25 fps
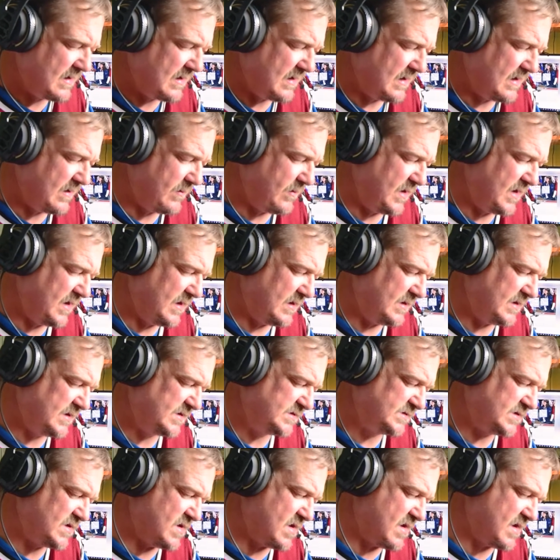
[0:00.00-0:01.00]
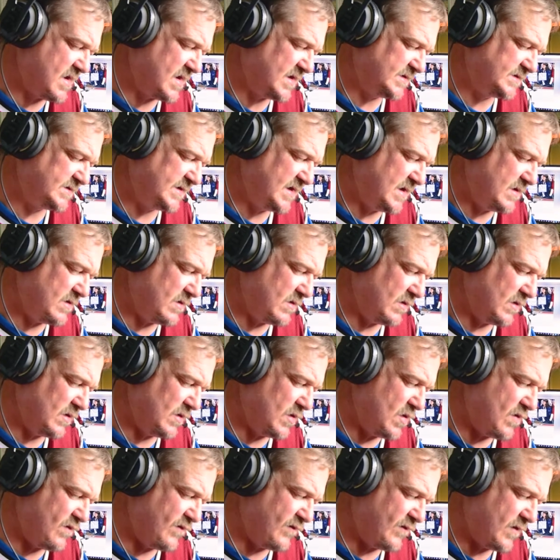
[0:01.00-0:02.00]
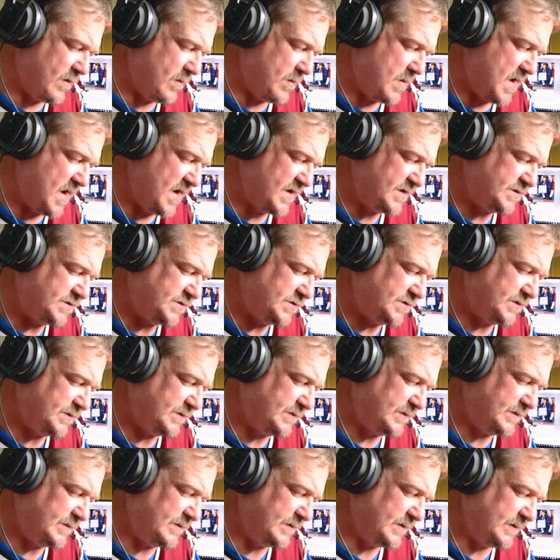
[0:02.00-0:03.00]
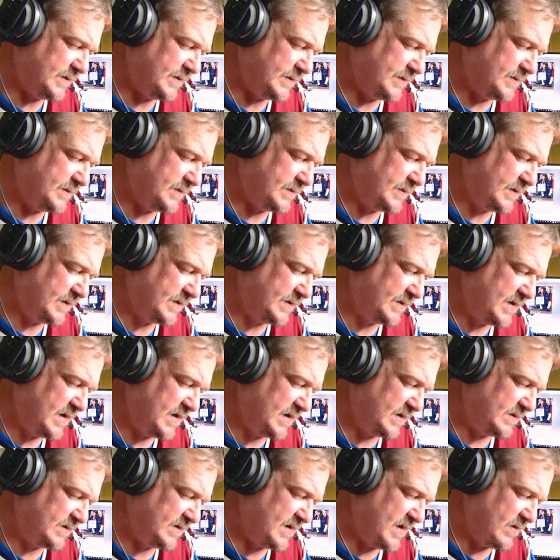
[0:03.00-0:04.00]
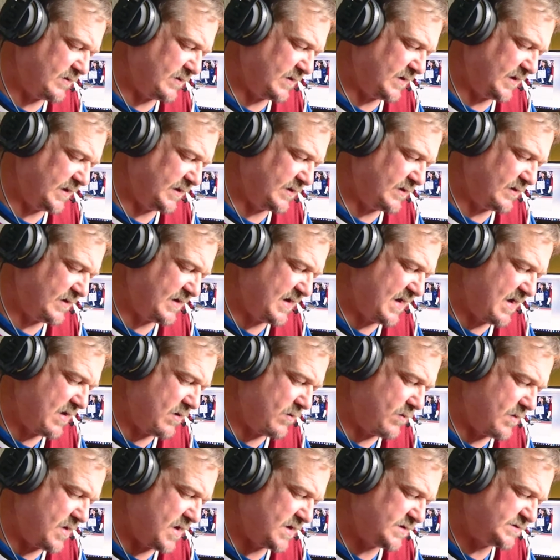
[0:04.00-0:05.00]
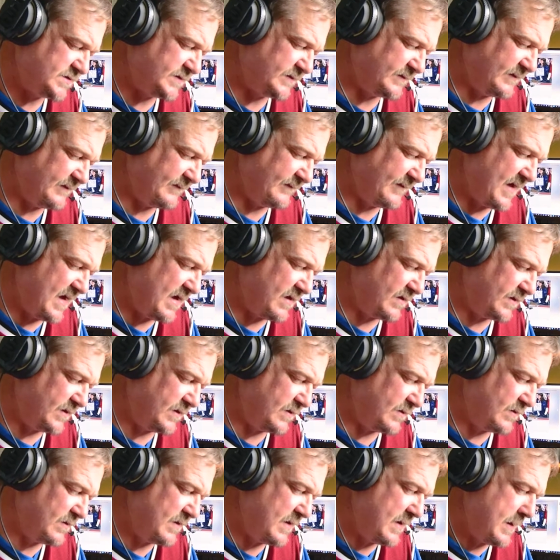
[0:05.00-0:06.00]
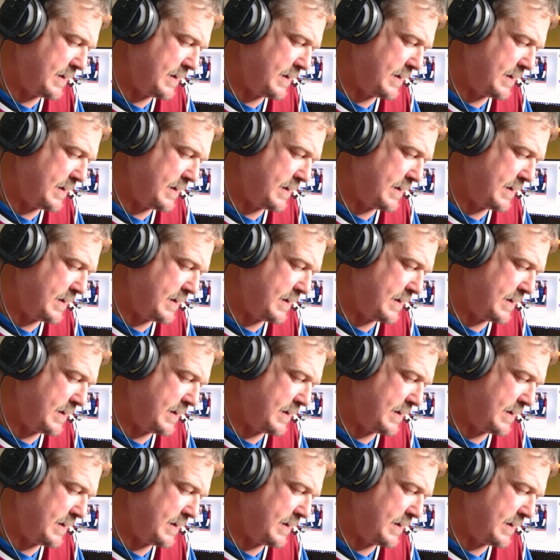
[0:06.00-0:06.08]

I mean, these cards, they don't go for much. They really don't have much of a value,